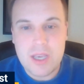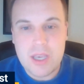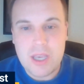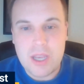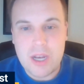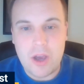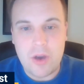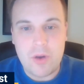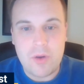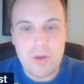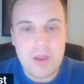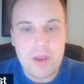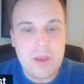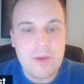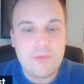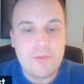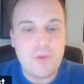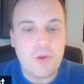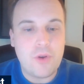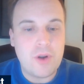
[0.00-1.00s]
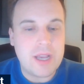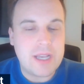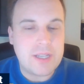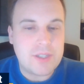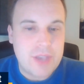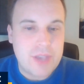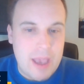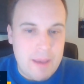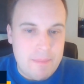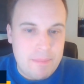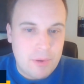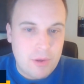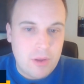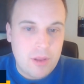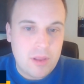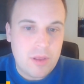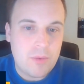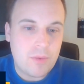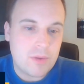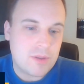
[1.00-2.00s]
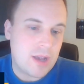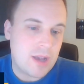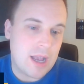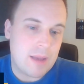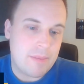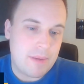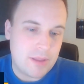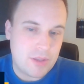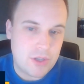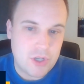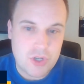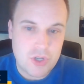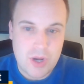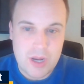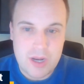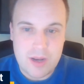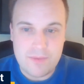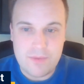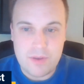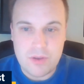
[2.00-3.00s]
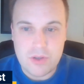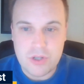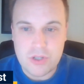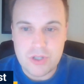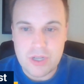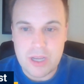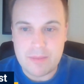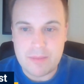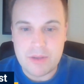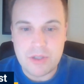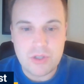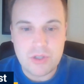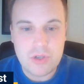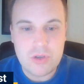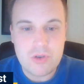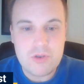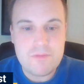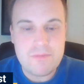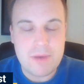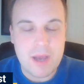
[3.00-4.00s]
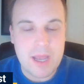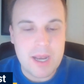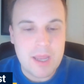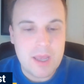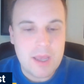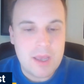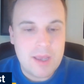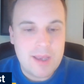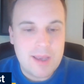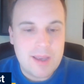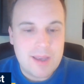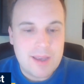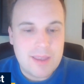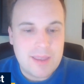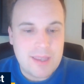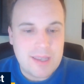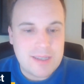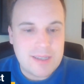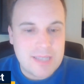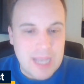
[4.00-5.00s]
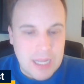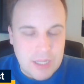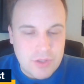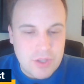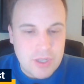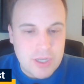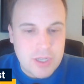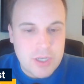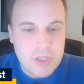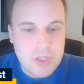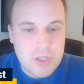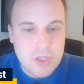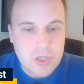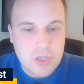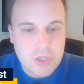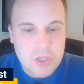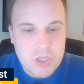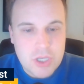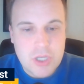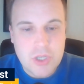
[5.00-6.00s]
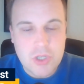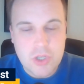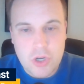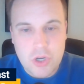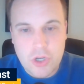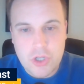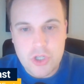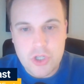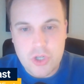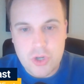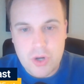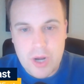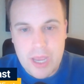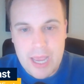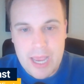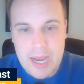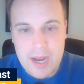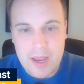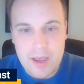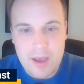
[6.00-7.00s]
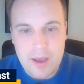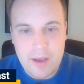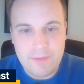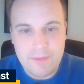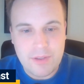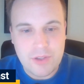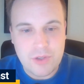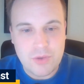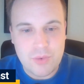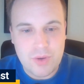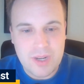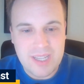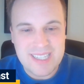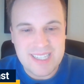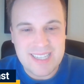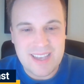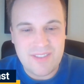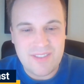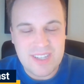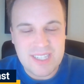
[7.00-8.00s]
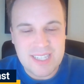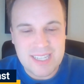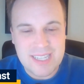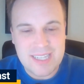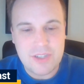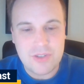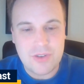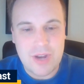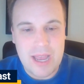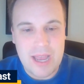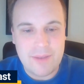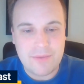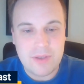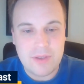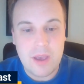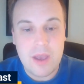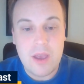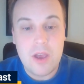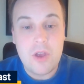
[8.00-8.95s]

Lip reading: You know, for example, we'll talk about this trade in a future segment too, but the Celtics-Sixers trade of the 2017 draft,